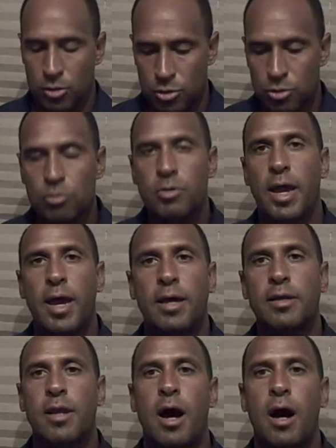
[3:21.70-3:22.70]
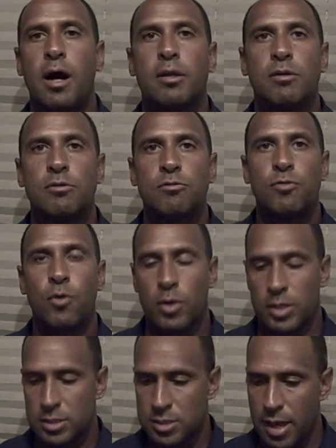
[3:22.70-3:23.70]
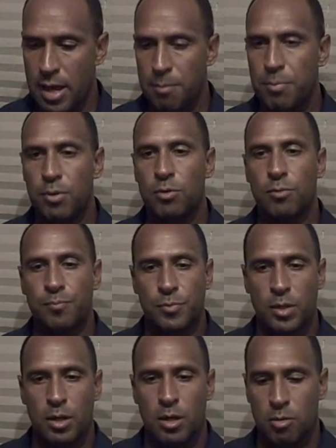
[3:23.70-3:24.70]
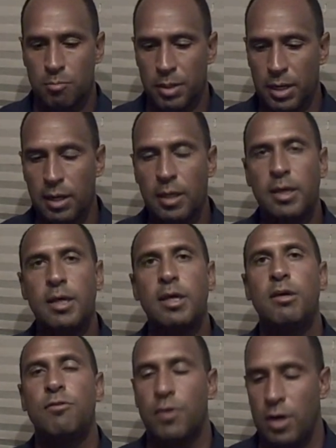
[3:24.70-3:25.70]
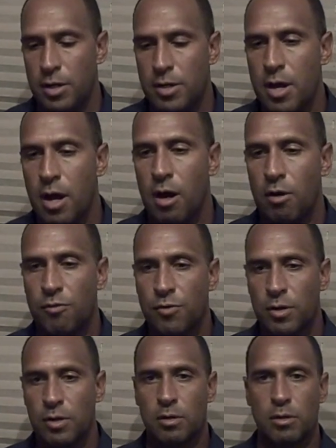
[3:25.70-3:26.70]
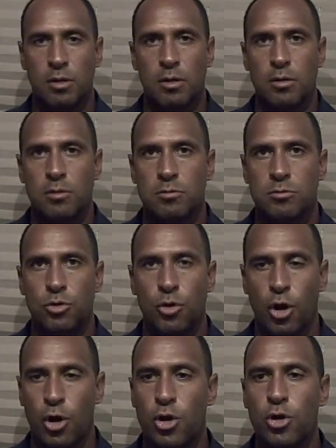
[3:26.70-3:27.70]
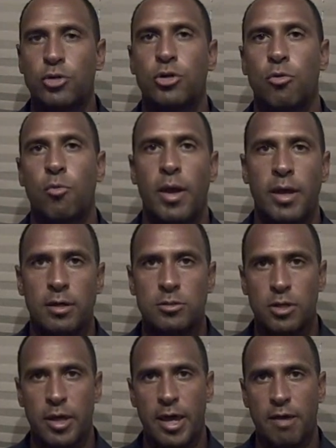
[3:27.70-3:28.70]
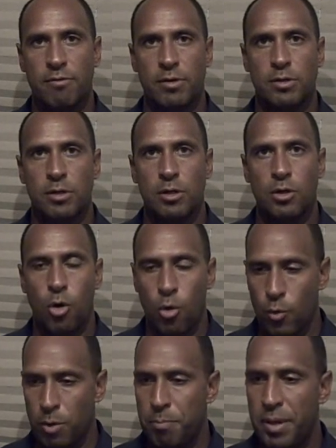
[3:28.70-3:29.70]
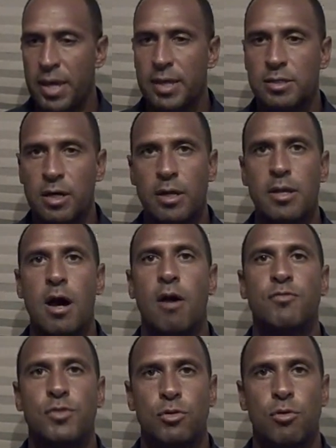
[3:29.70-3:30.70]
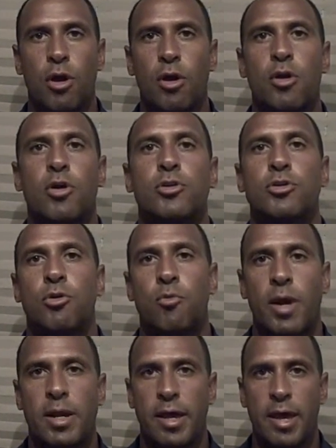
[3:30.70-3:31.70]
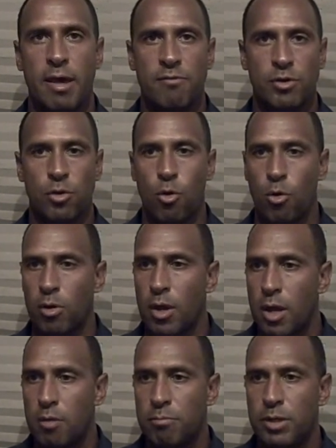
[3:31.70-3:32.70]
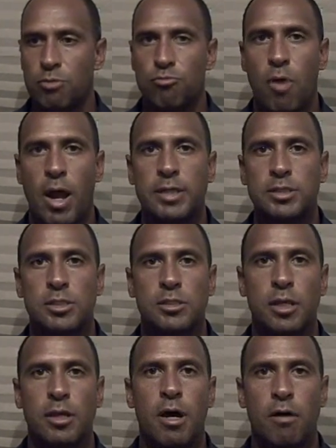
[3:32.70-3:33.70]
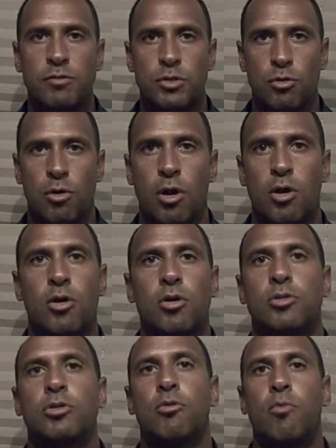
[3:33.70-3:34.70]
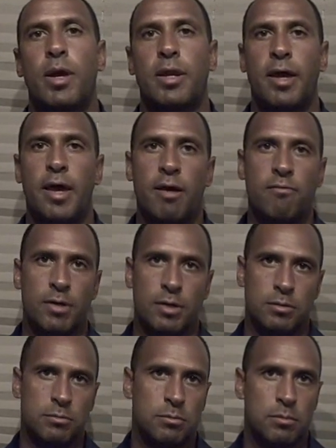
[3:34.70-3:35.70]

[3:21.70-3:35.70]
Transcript: You cannot for example, believe enough to earn your way unto heaven, or repent enough to earn your way to heaven, or be righteous enough to earn your way to heaven.